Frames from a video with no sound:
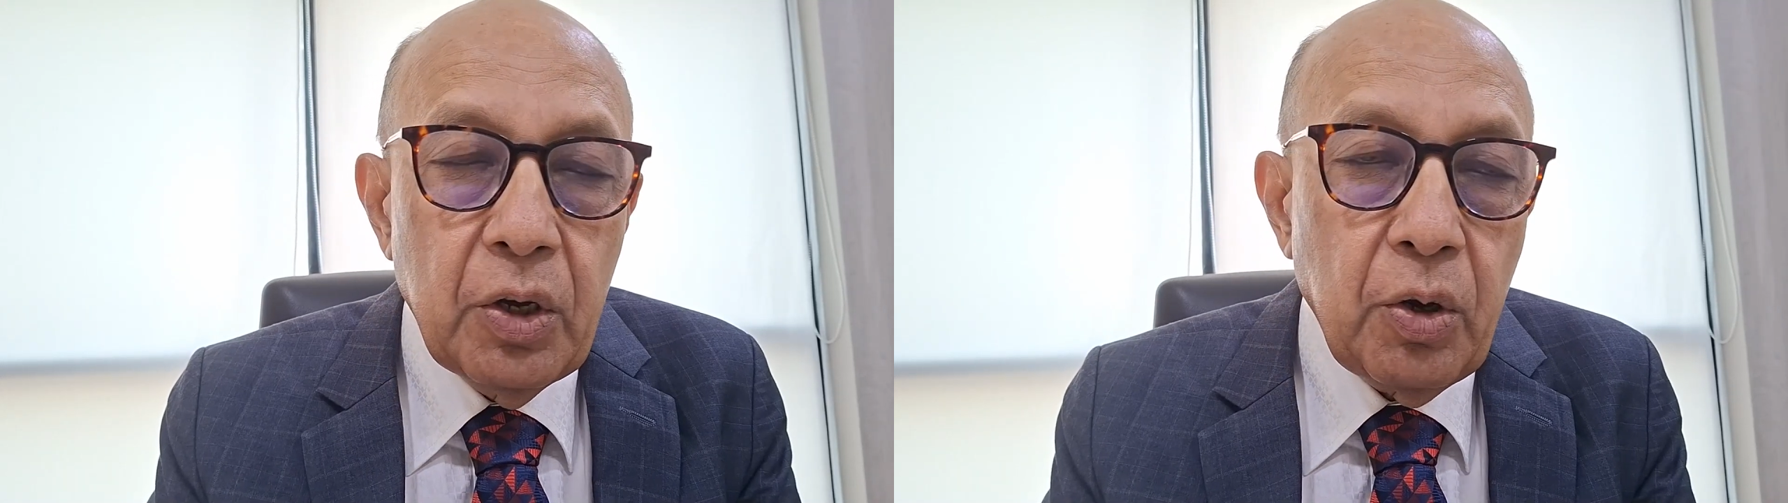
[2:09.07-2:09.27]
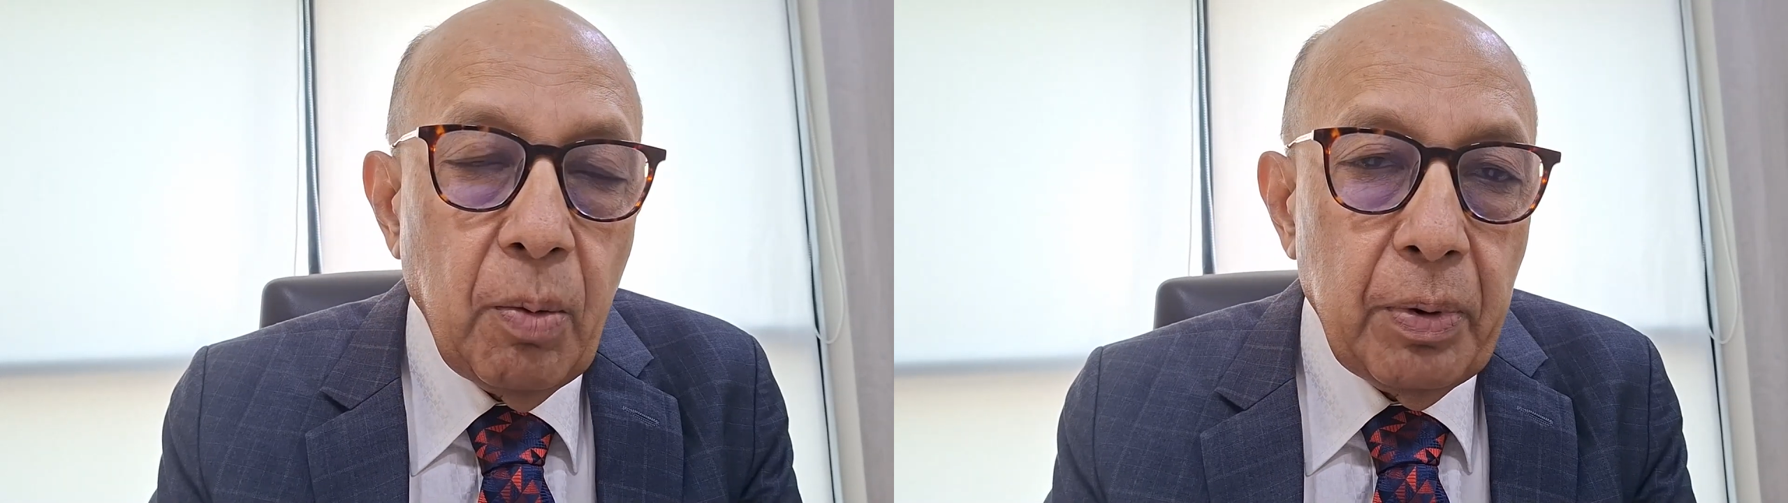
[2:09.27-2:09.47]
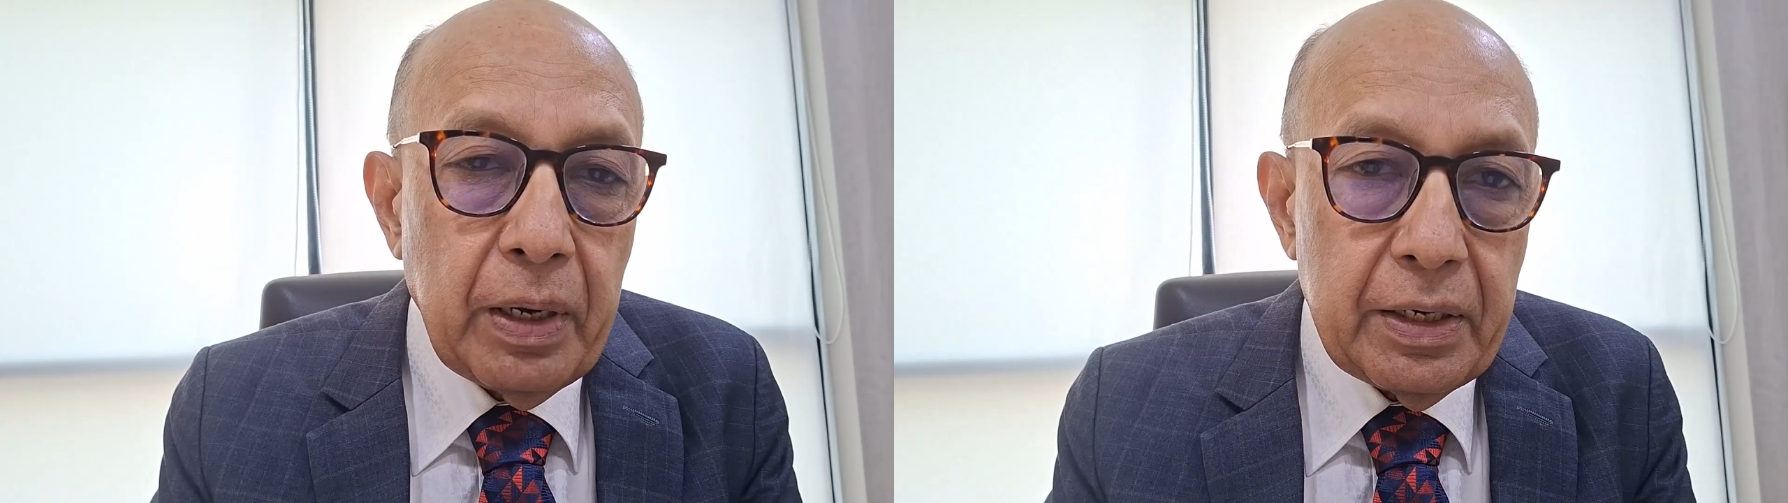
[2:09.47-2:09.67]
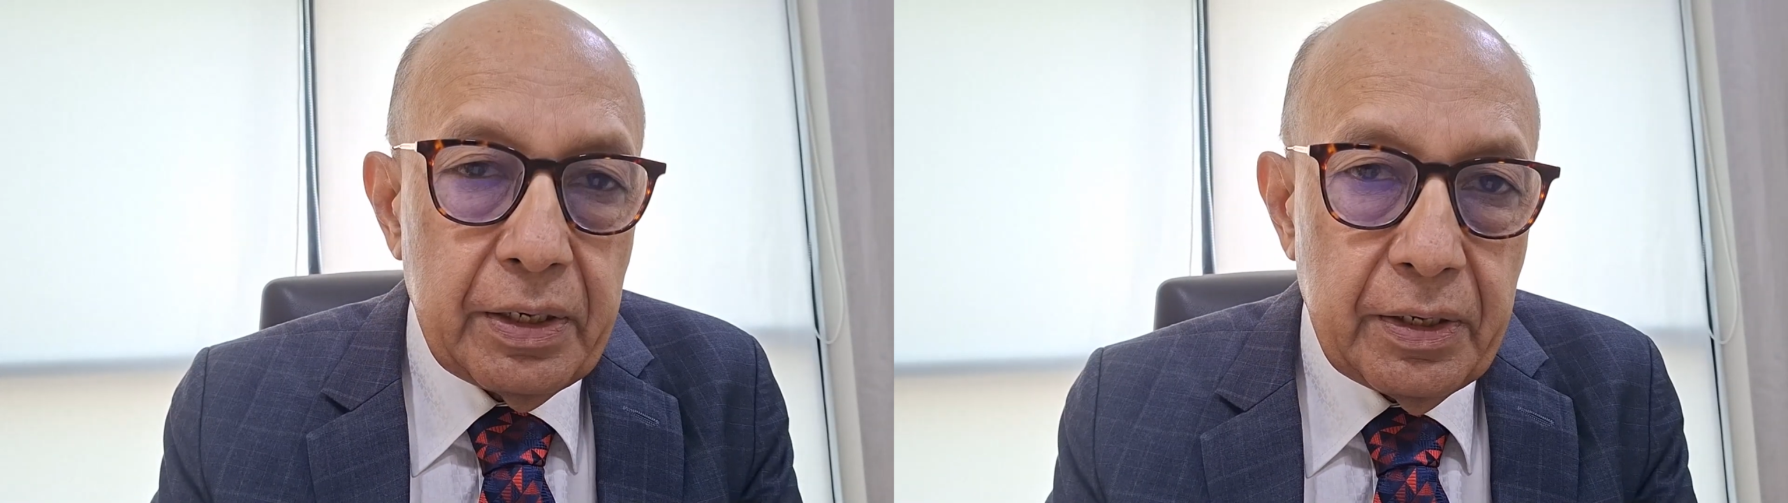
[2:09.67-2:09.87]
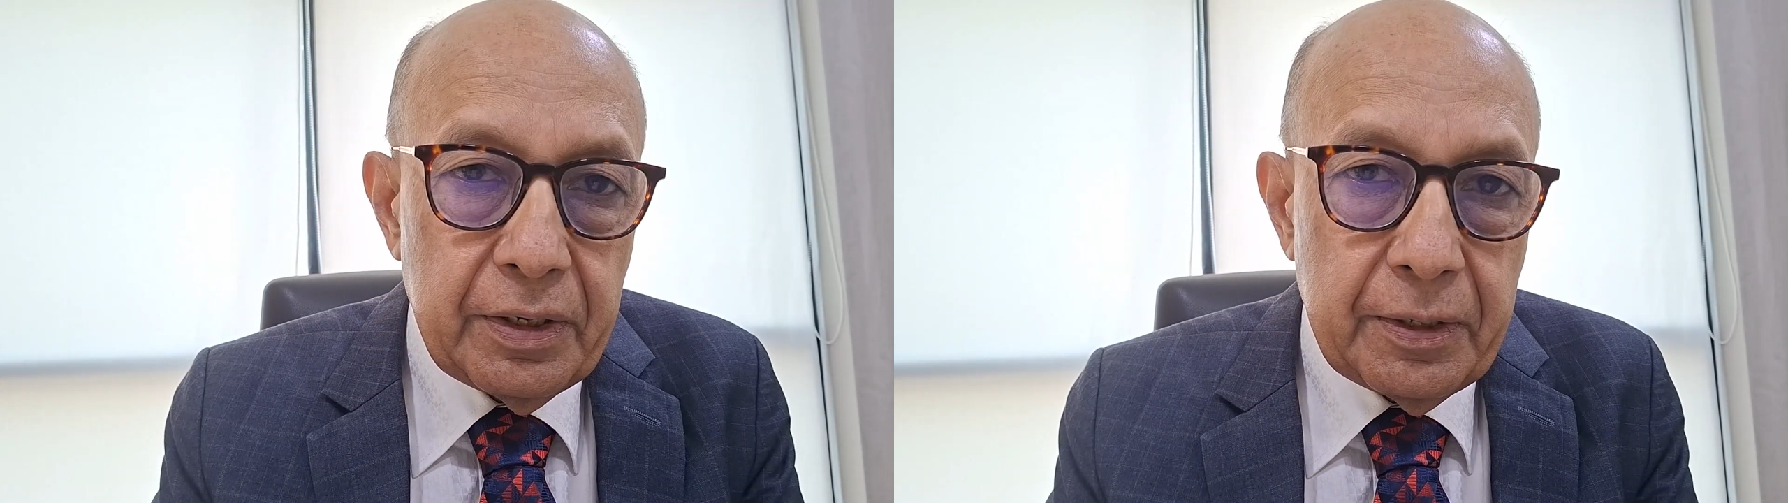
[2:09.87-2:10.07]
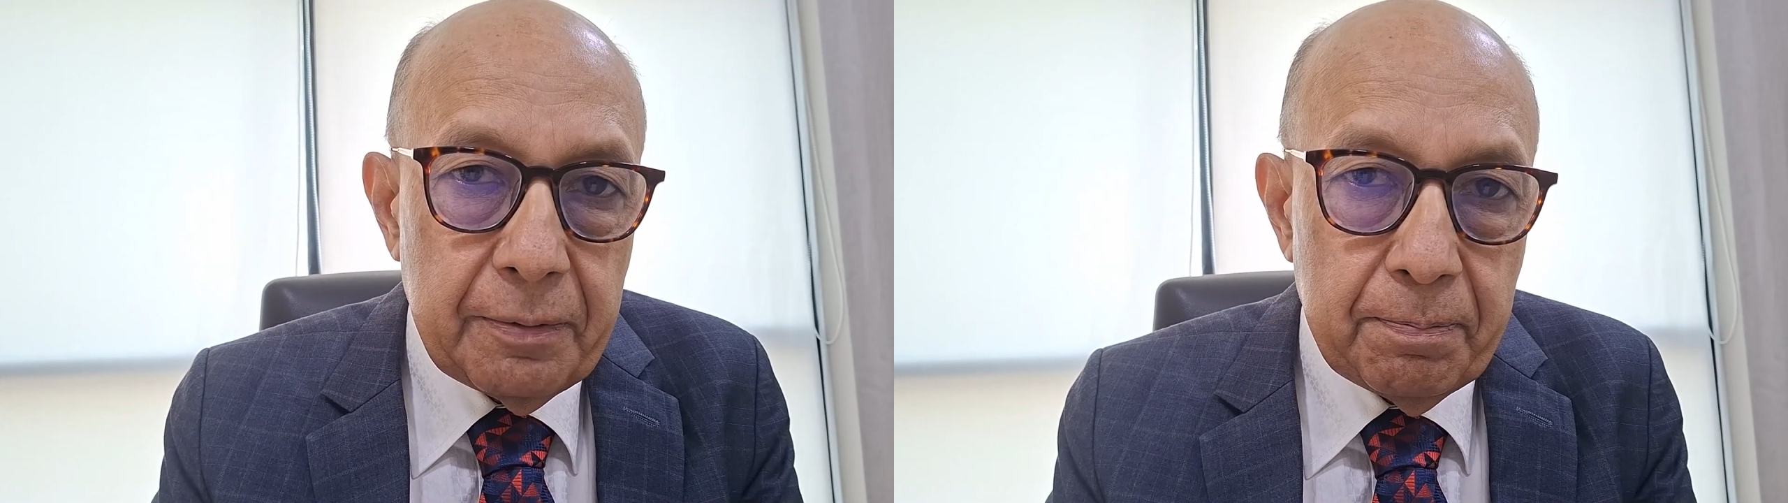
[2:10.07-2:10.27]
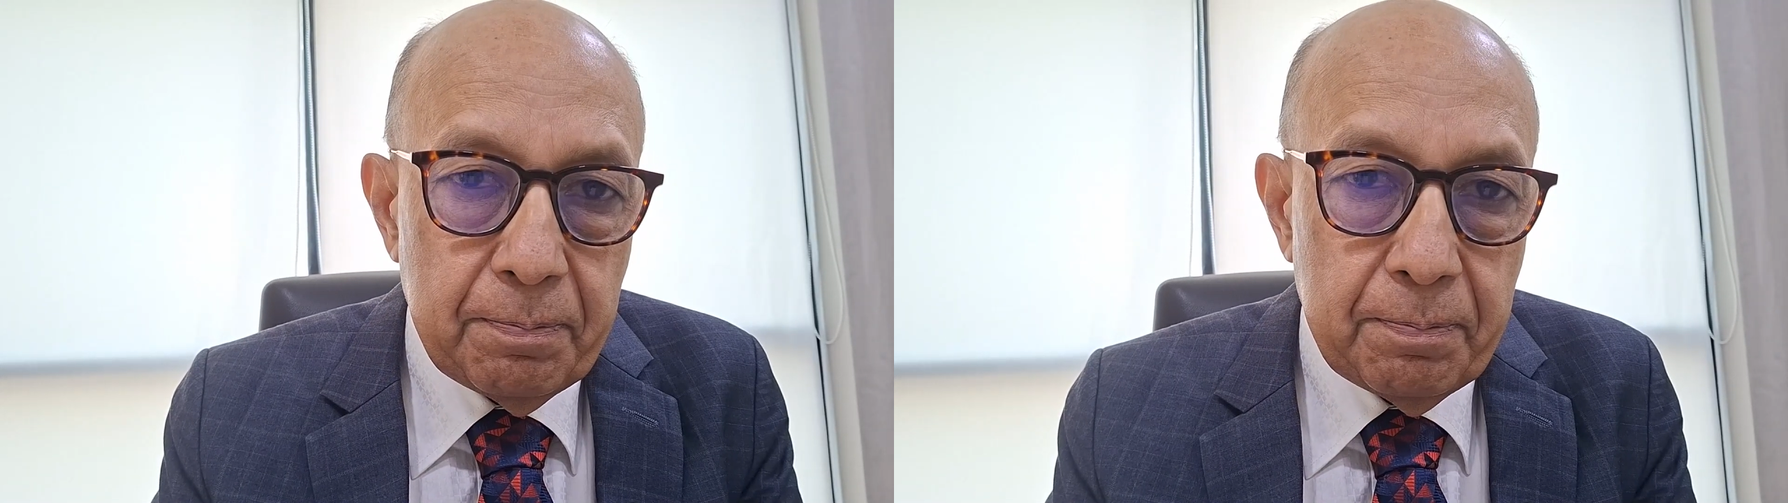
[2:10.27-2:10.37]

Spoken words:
complications.